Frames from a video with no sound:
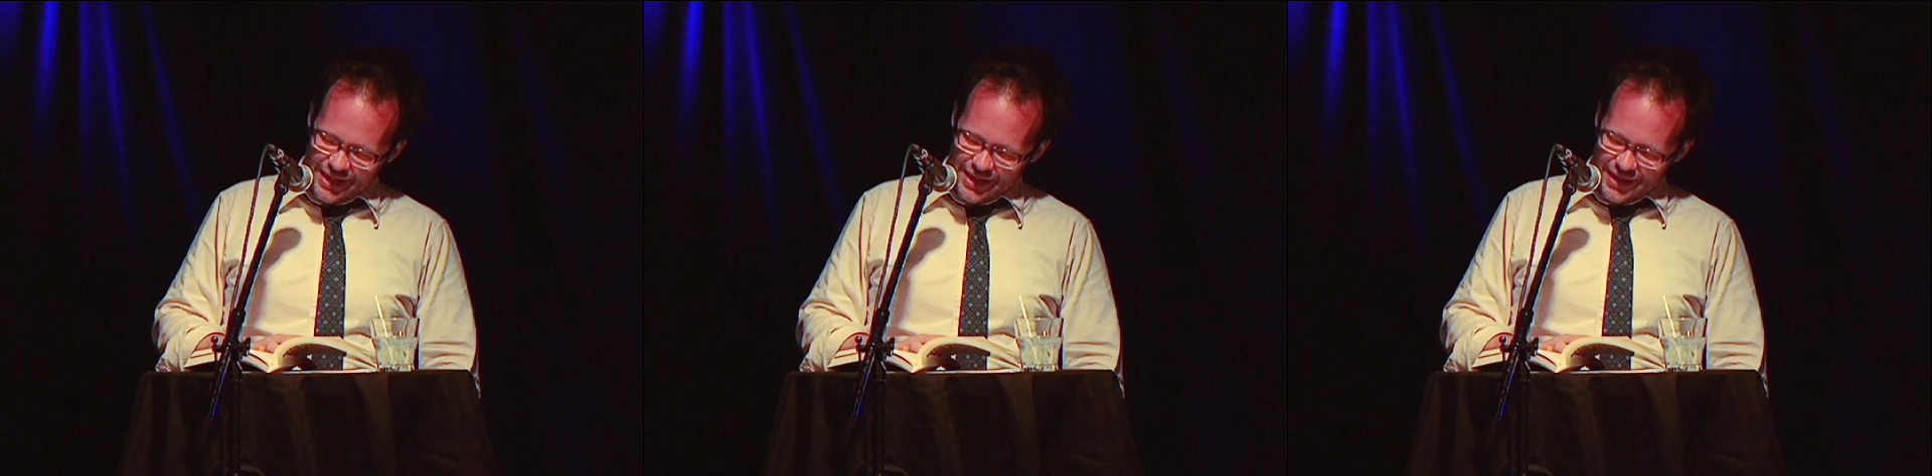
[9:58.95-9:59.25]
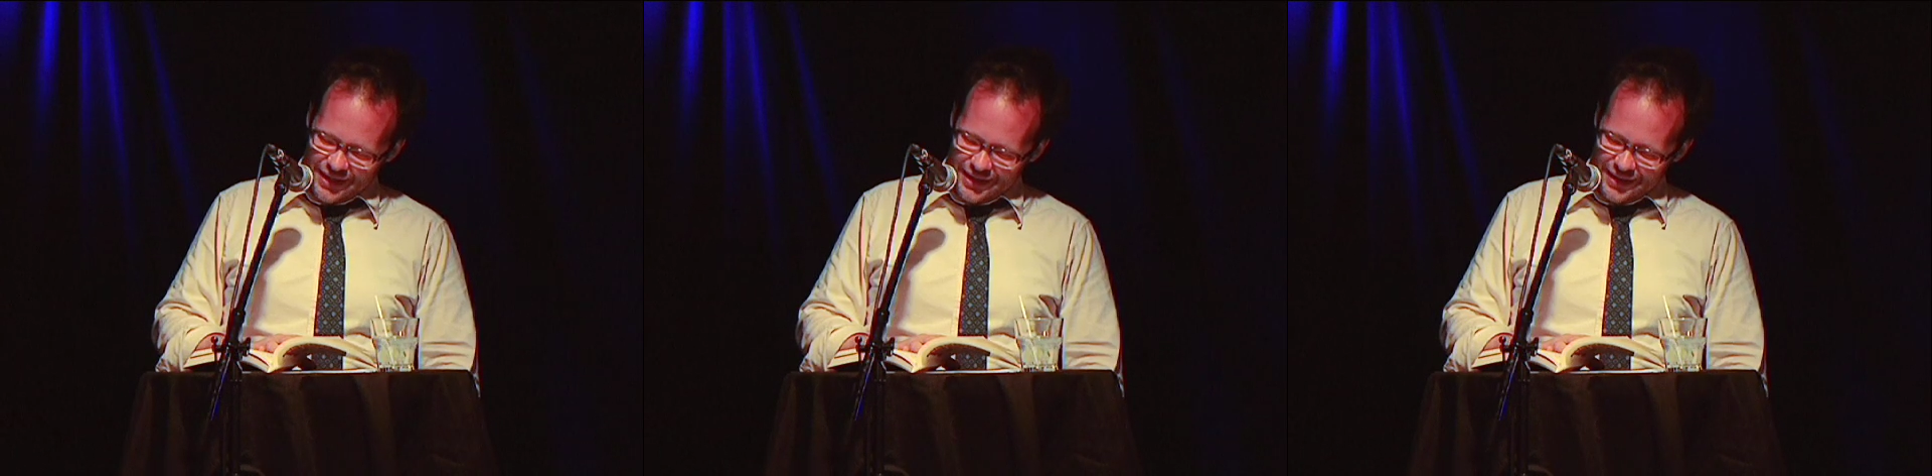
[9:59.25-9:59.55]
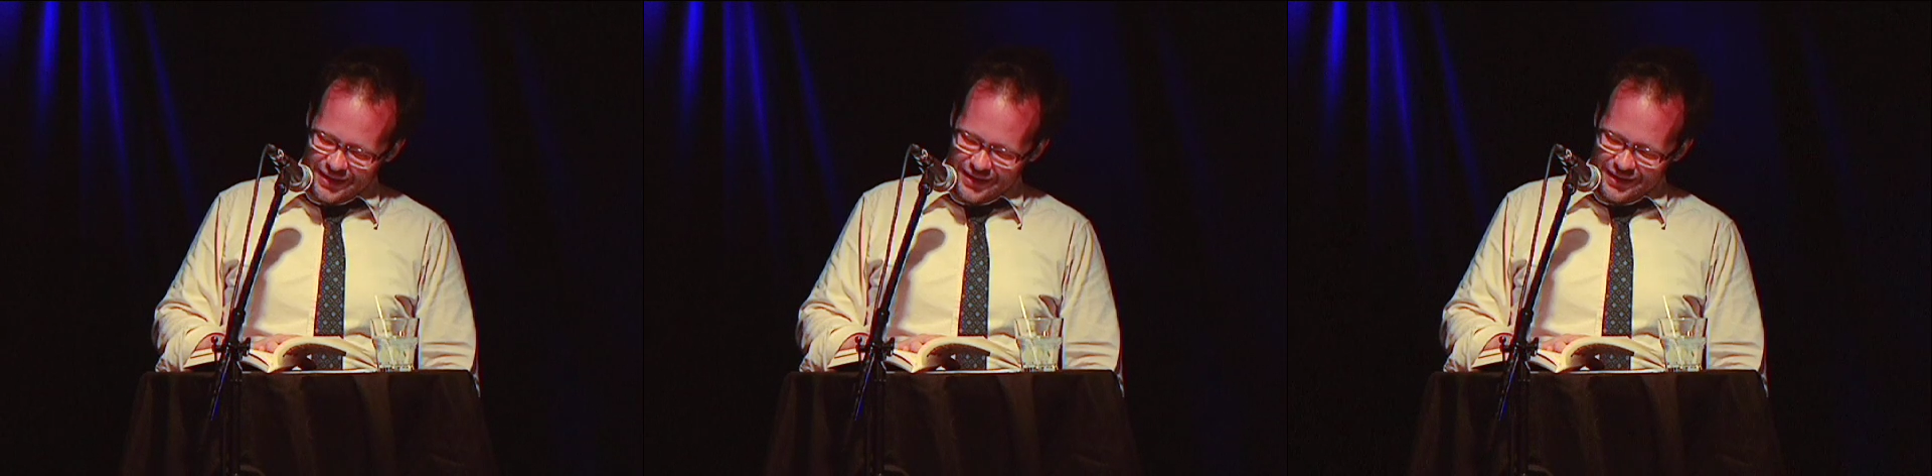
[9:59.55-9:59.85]

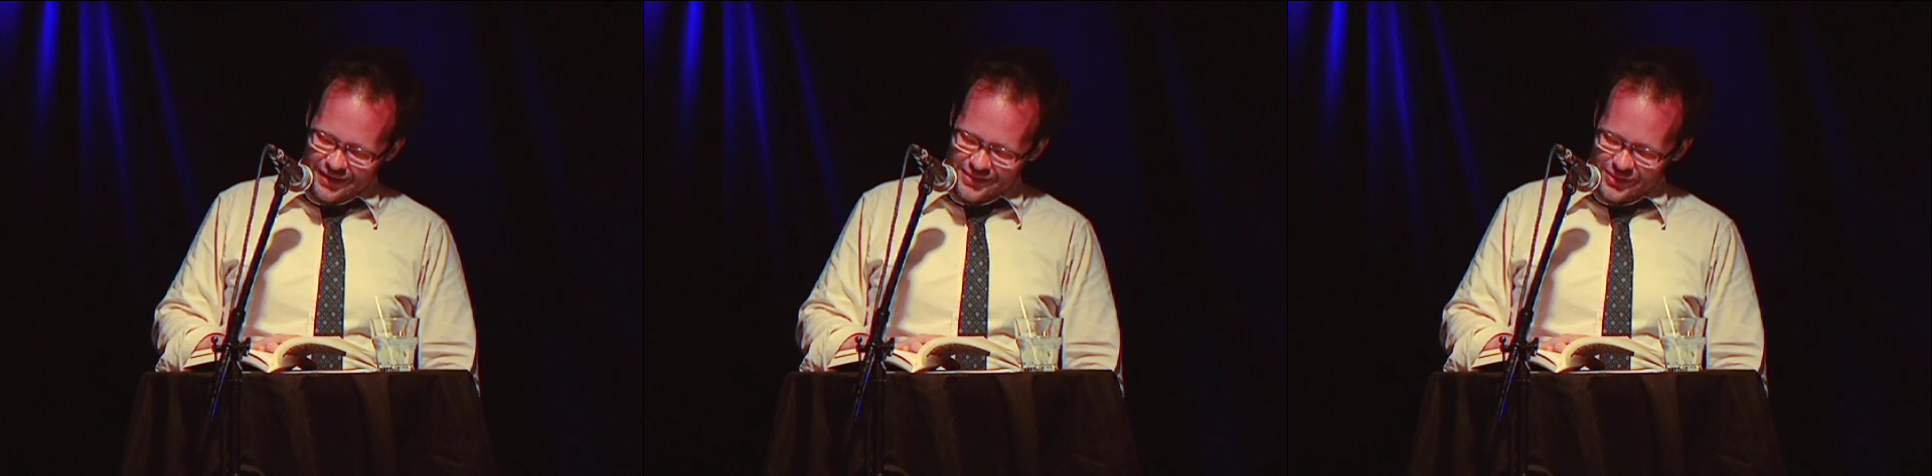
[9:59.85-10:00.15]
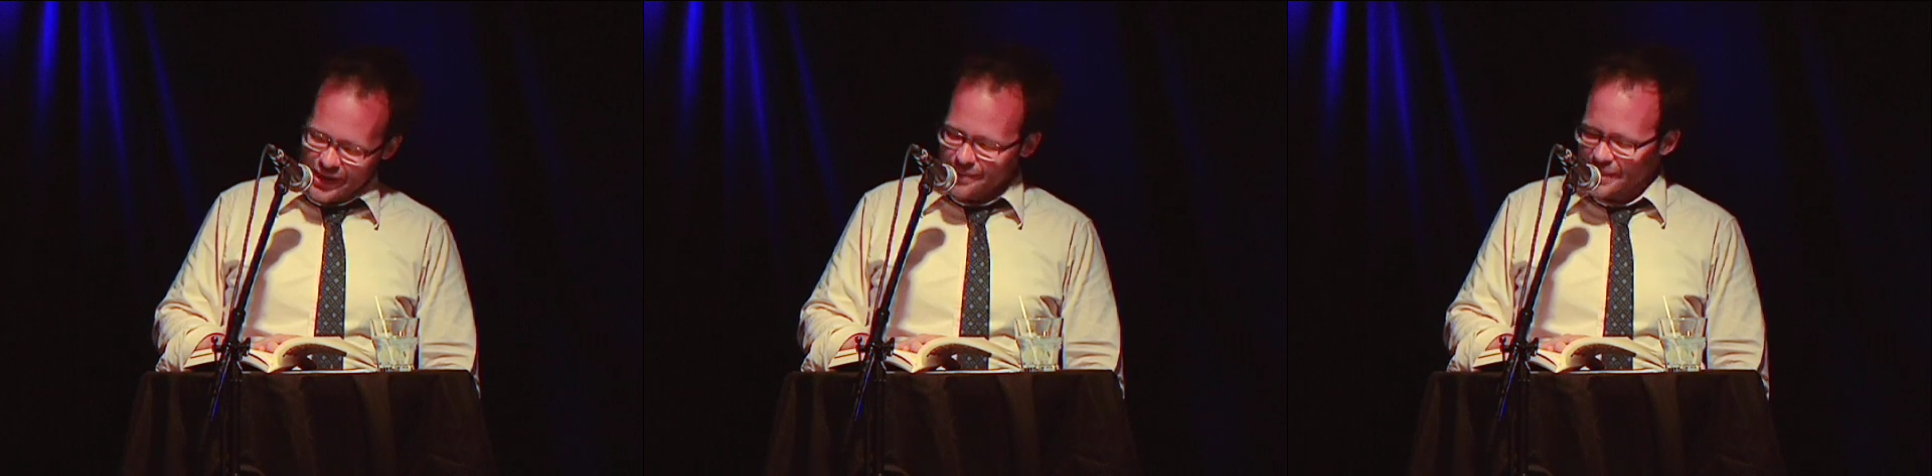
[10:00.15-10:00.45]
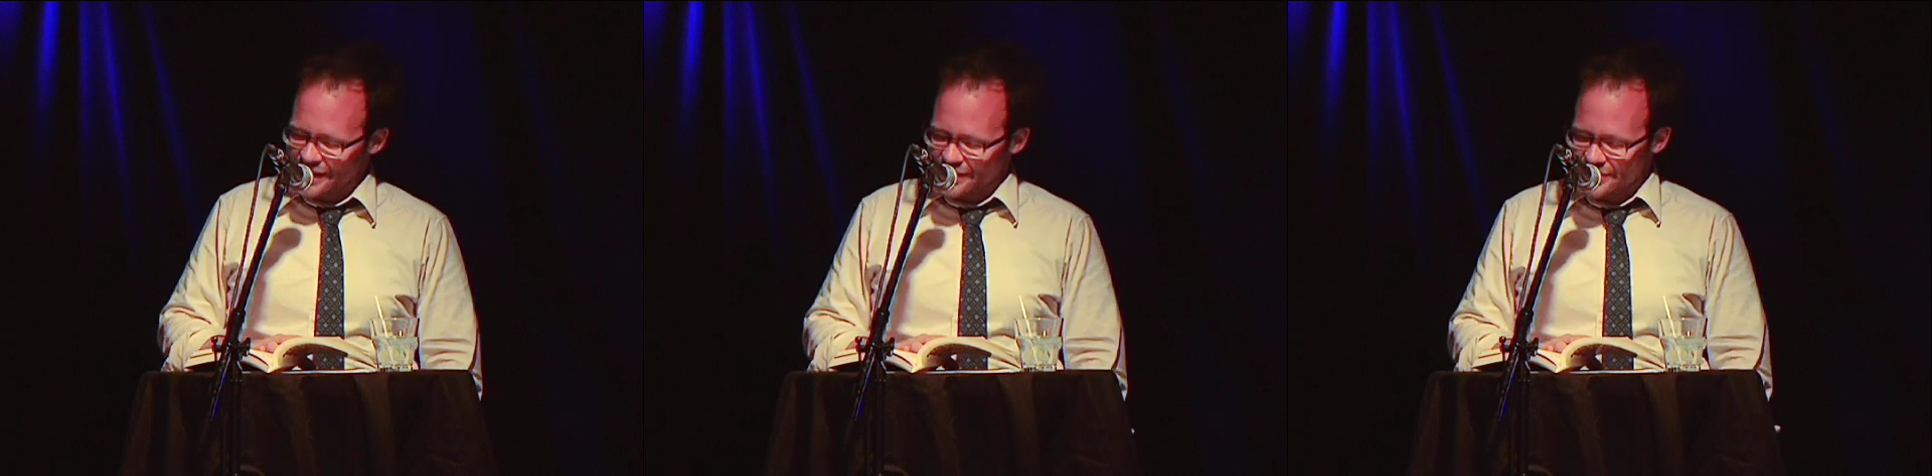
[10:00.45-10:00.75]
uh, so, yeah,
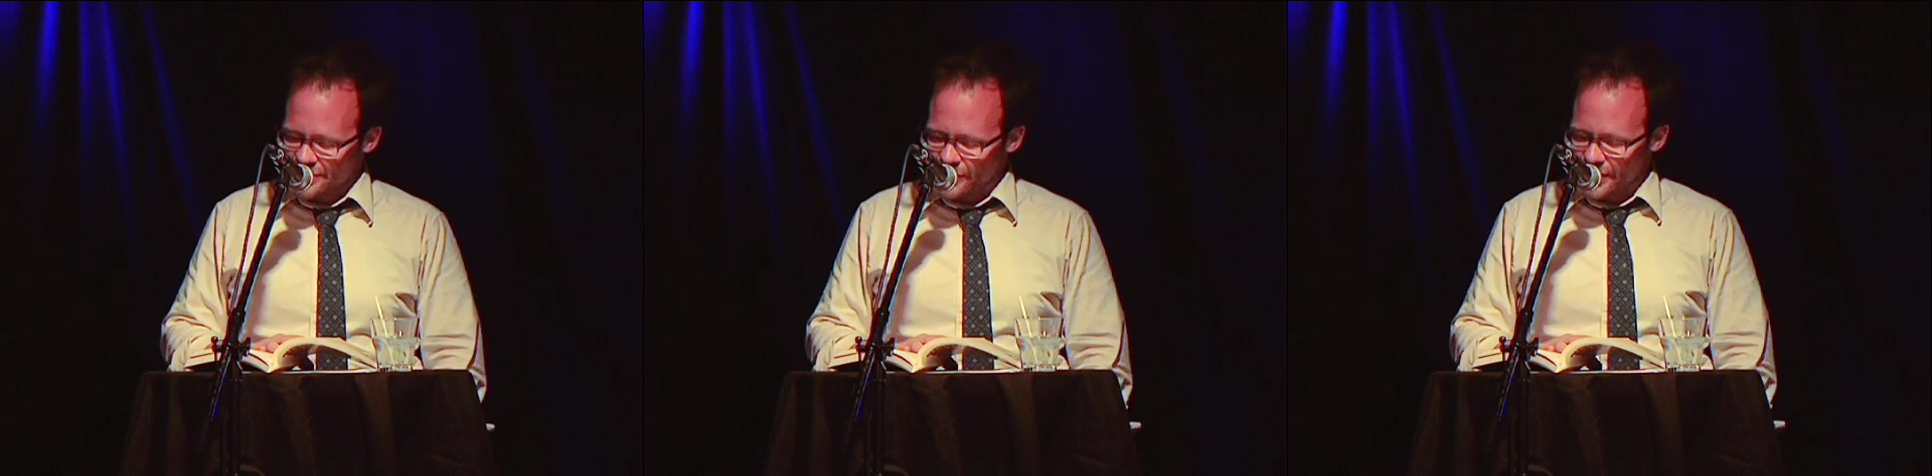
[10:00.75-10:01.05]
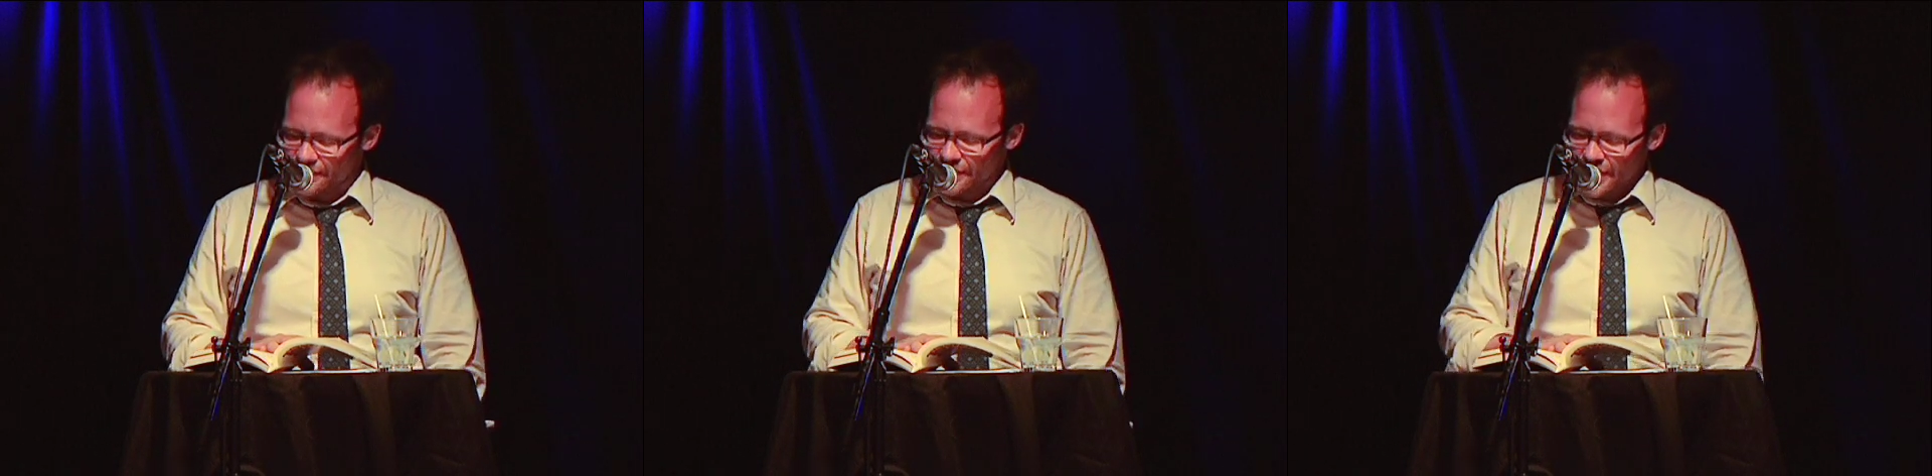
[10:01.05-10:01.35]
back to the story.